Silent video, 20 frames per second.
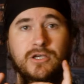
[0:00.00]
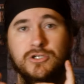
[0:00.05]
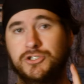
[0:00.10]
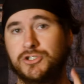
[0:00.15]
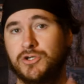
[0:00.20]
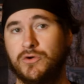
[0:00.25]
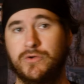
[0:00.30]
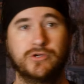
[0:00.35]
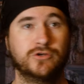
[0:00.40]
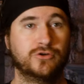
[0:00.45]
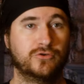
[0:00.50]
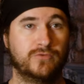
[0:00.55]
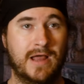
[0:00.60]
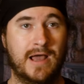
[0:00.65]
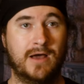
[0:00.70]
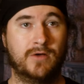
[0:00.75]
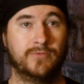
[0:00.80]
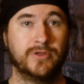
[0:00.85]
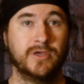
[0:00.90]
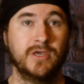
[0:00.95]
they'll show you
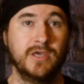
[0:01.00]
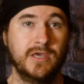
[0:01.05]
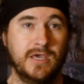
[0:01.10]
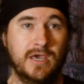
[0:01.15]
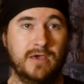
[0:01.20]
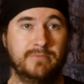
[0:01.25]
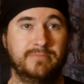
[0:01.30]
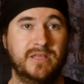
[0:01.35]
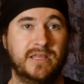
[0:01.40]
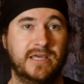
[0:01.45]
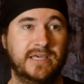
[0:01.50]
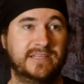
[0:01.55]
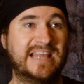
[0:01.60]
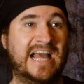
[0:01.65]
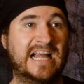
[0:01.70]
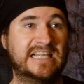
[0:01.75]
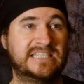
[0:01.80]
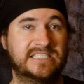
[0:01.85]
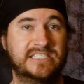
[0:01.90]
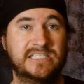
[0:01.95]
around and be like,
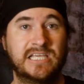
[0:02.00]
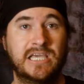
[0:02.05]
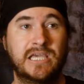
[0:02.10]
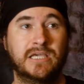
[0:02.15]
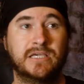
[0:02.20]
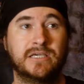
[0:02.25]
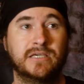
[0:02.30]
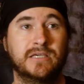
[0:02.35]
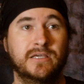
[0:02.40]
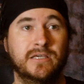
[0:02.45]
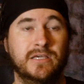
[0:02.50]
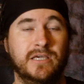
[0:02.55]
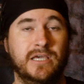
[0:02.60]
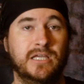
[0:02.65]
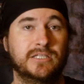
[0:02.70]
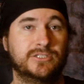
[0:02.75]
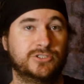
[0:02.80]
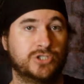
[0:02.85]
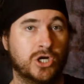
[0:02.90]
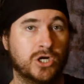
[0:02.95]
that sink,
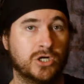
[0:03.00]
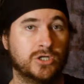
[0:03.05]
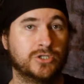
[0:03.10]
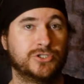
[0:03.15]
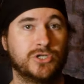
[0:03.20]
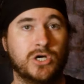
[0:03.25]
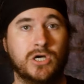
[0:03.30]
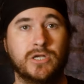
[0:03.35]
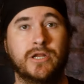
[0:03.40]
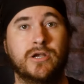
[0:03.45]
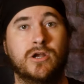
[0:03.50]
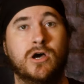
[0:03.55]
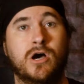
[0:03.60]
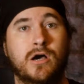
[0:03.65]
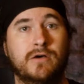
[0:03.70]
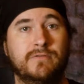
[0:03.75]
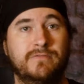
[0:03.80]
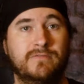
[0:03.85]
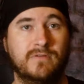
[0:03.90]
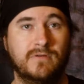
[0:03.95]
it turns on and
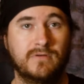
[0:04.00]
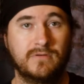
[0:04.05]
off.